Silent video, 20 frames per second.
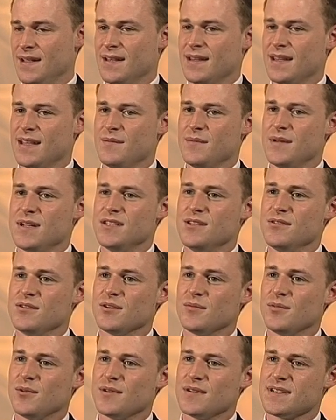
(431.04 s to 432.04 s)
That means you could
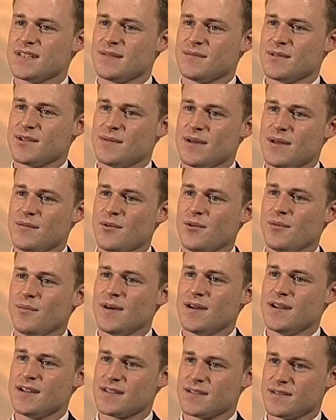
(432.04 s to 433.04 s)
appoint someone to make more
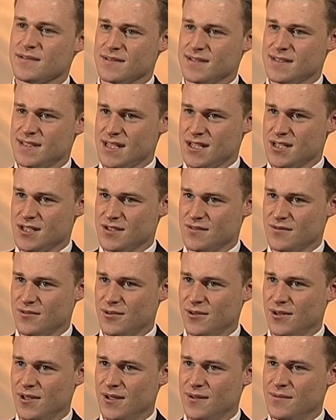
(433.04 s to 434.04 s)
personal decisions
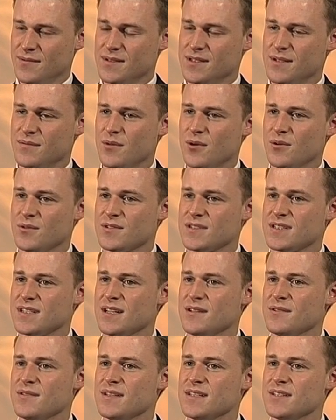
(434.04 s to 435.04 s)
for you. It's important to
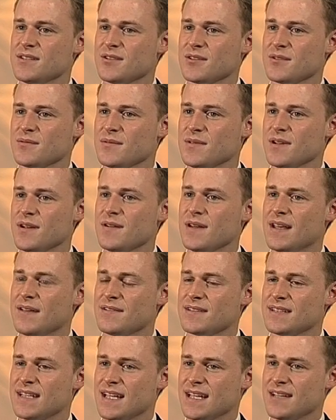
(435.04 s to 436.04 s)
note this document would only
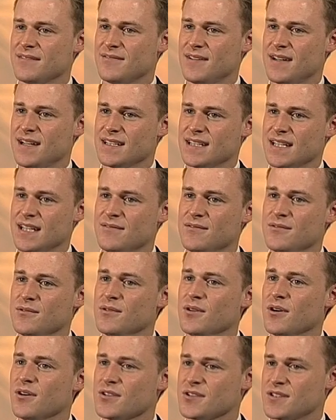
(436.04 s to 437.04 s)
ever take effect if you
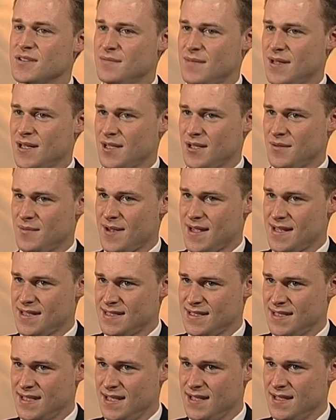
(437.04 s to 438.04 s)
lost mental
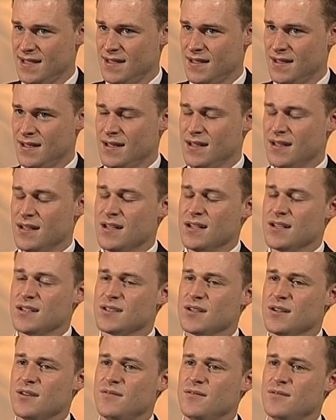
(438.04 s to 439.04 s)
capacity.
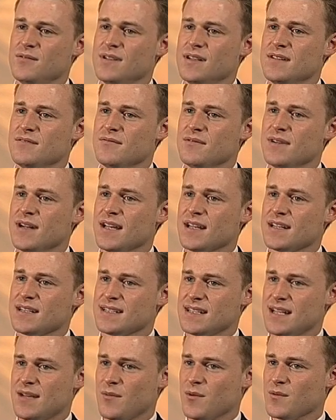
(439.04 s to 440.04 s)
So if you didn't really
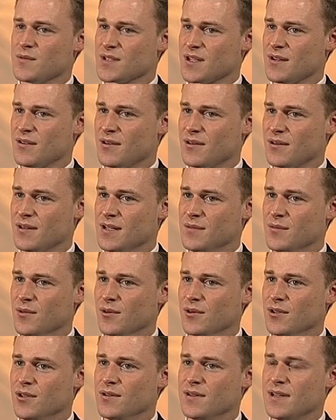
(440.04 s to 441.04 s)
understand what was going on
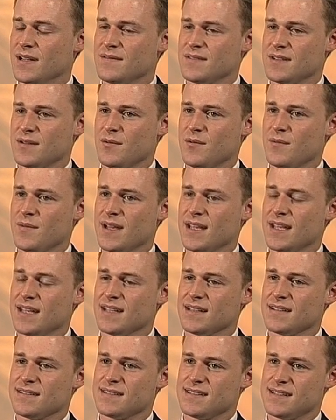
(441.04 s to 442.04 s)
anymore, you could have someone
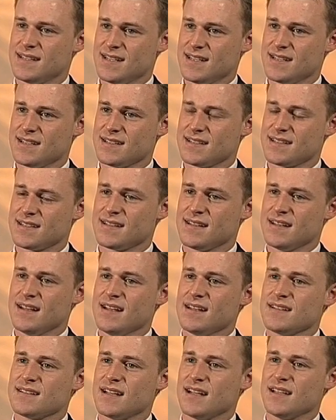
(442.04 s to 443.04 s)
making decisions
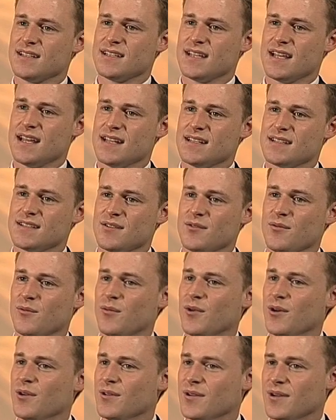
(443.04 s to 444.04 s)
such as
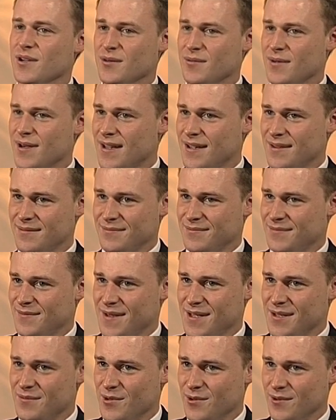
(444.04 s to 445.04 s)
what you're going to wear
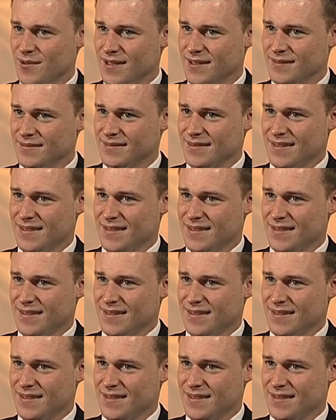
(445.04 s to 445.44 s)
in the morning,